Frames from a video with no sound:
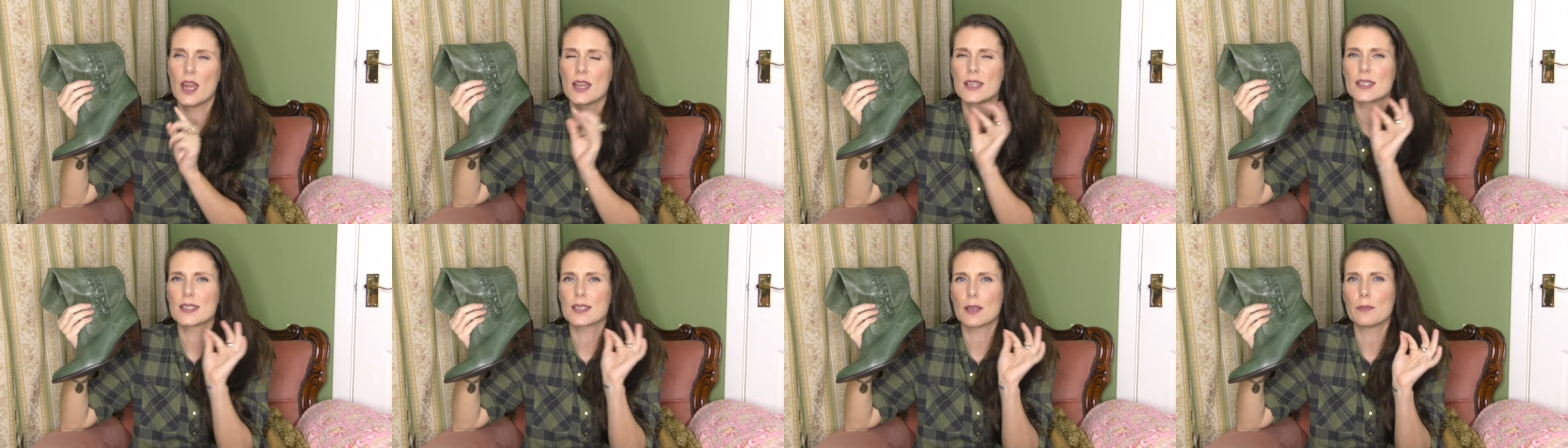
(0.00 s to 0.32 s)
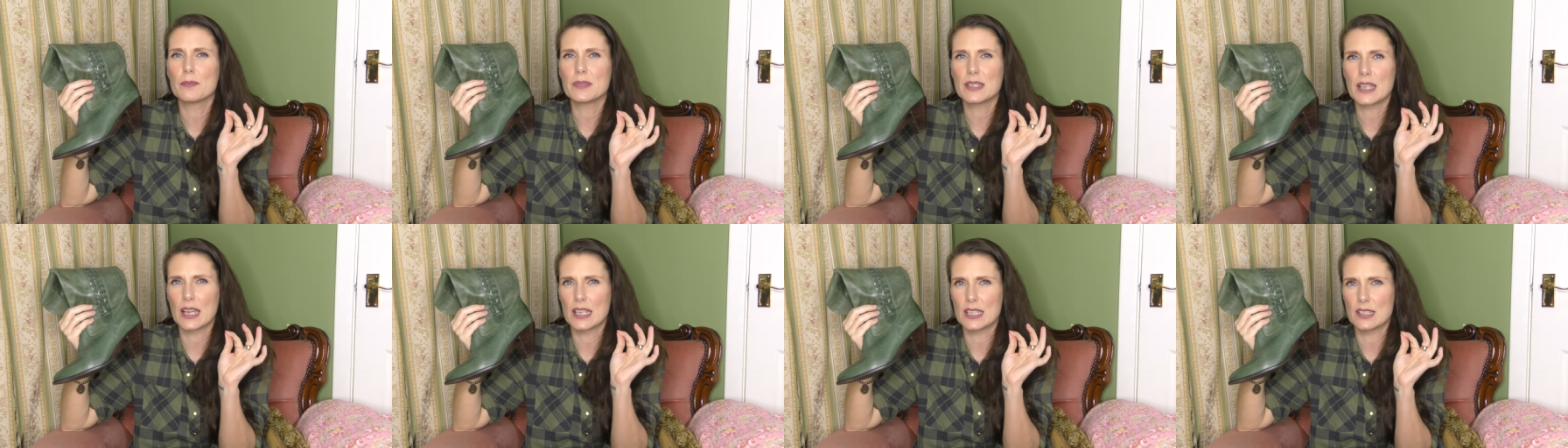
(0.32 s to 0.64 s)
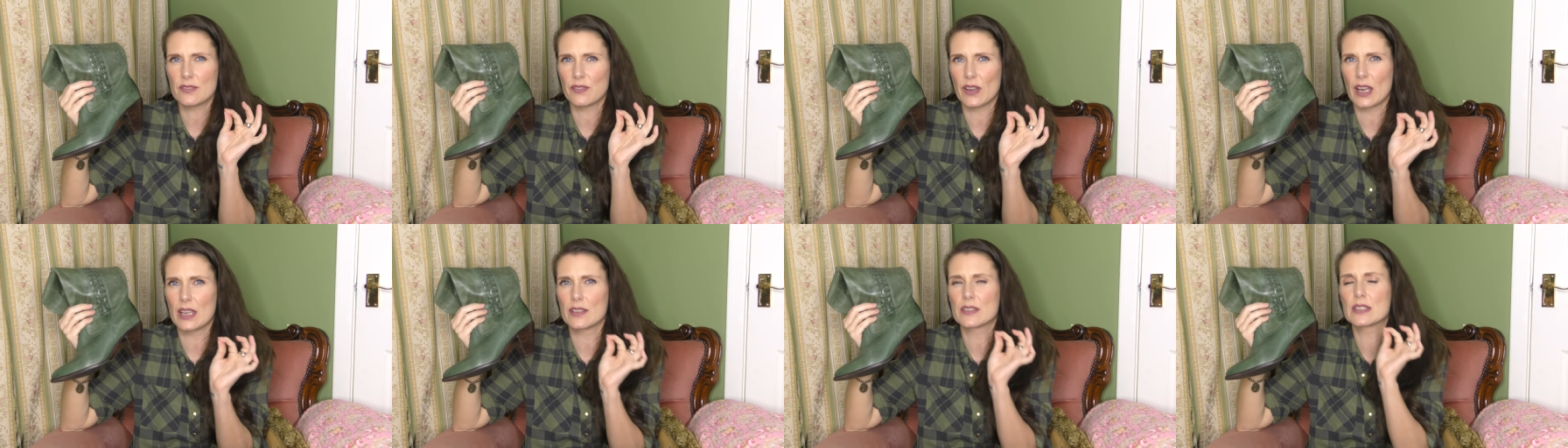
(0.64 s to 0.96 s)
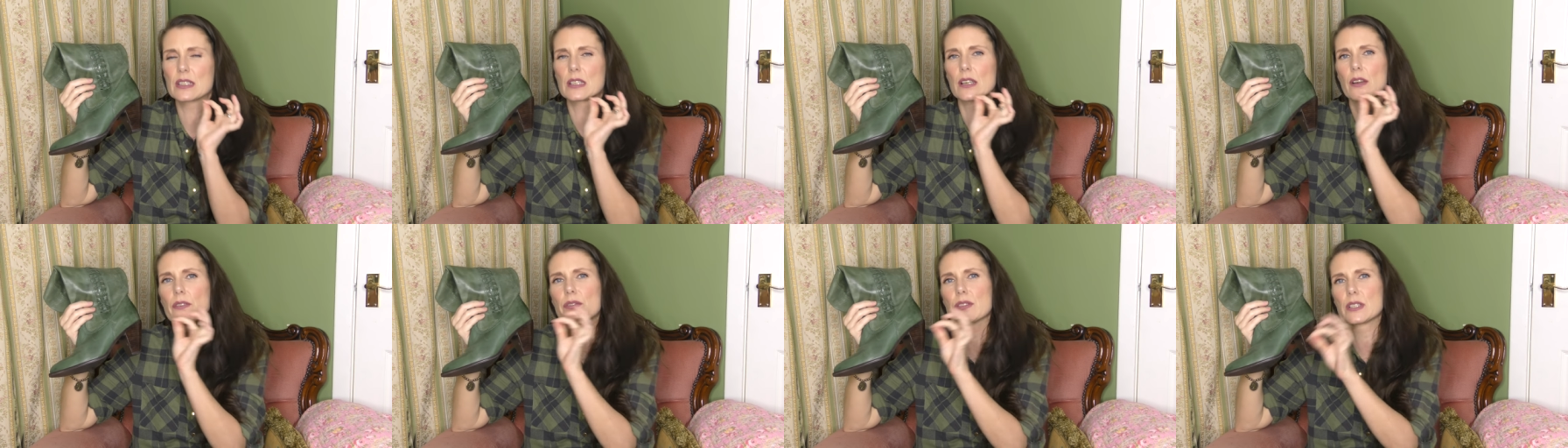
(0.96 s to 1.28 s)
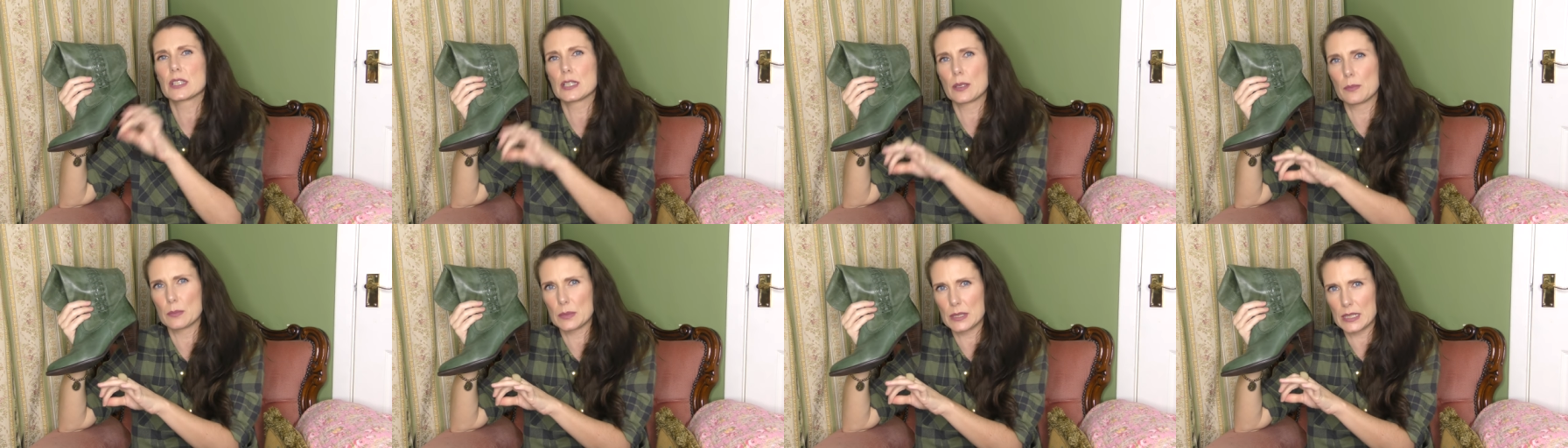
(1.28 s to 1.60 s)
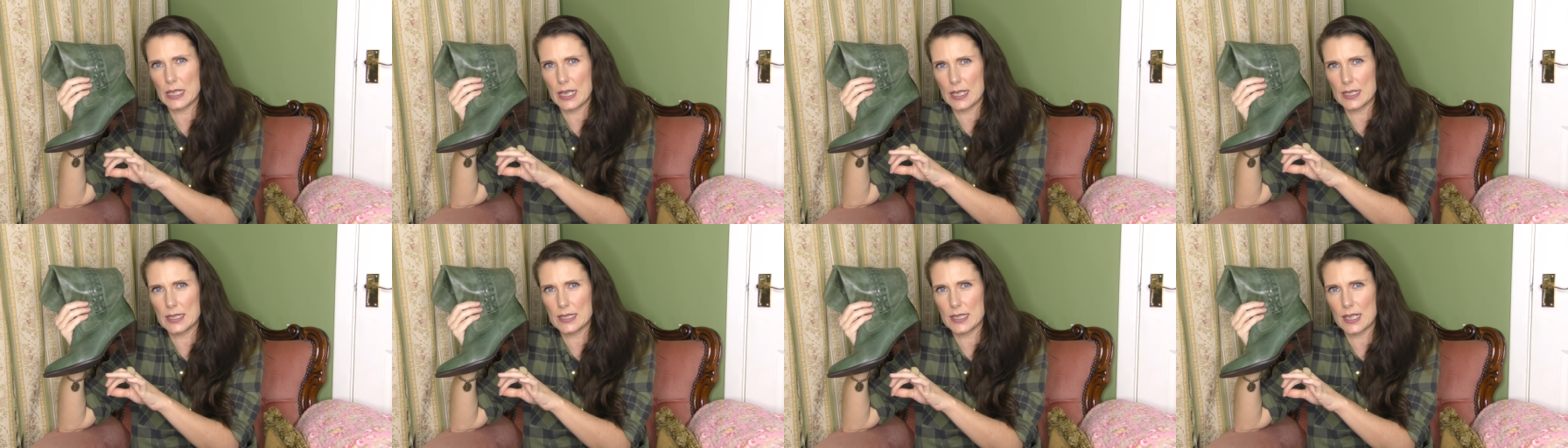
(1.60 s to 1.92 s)
some size five stuff, some
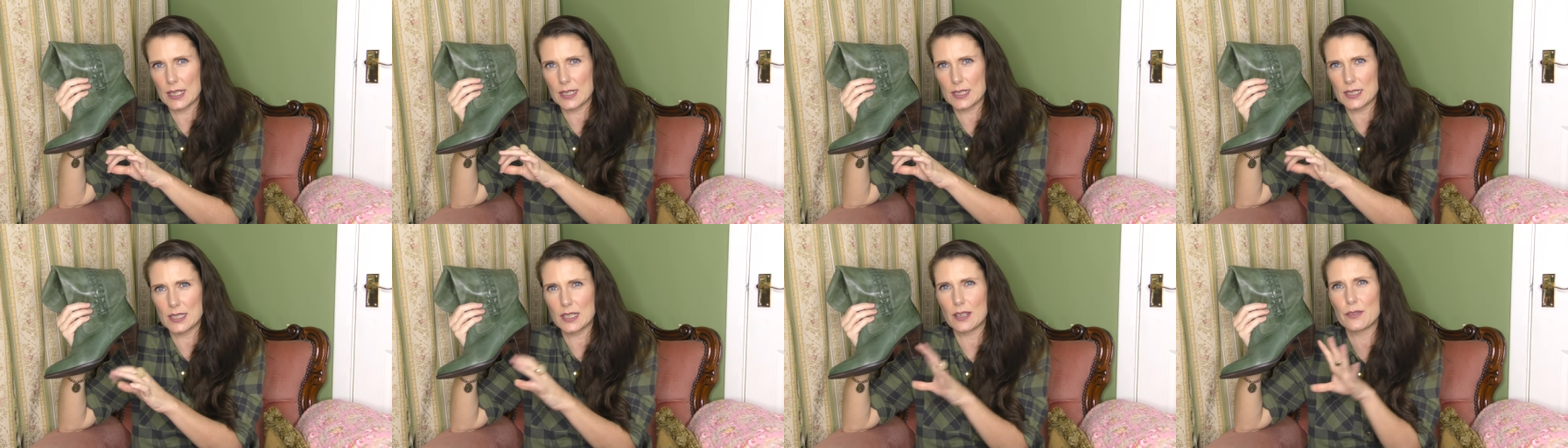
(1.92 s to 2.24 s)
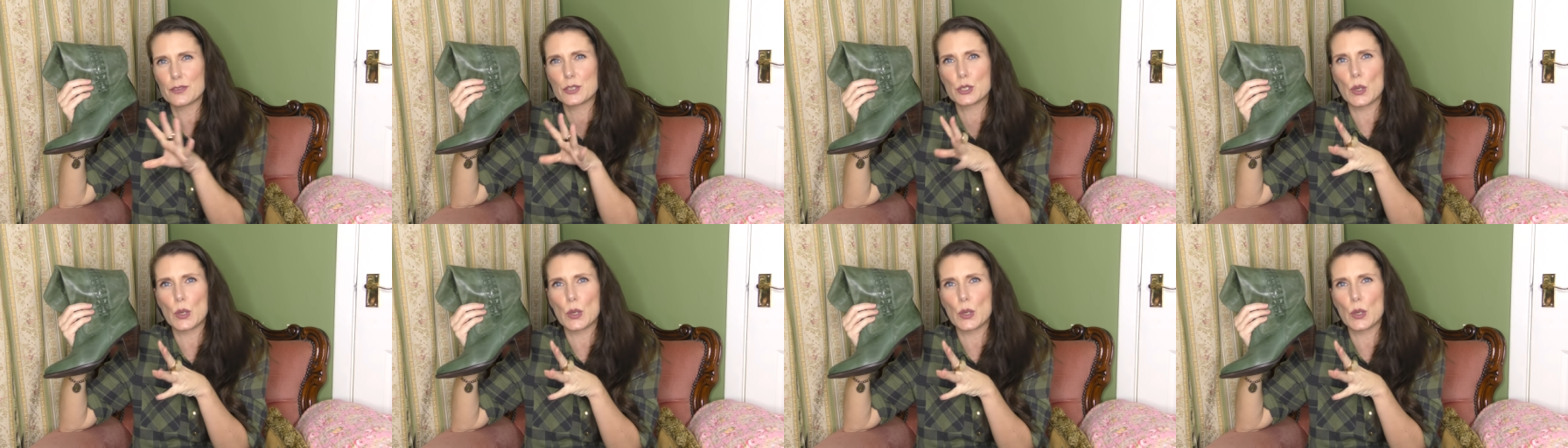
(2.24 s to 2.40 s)
size six stuff.